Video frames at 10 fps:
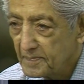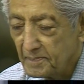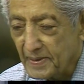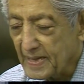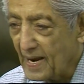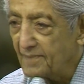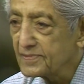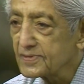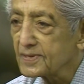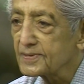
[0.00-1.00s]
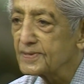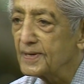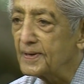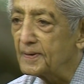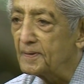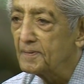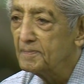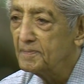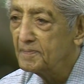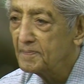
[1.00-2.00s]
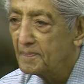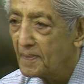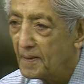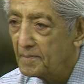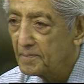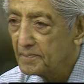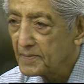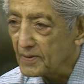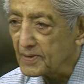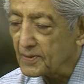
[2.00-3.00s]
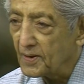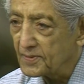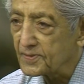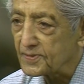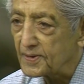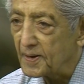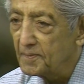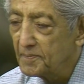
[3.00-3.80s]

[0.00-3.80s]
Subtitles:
but they haven't succeeded. On the contrary,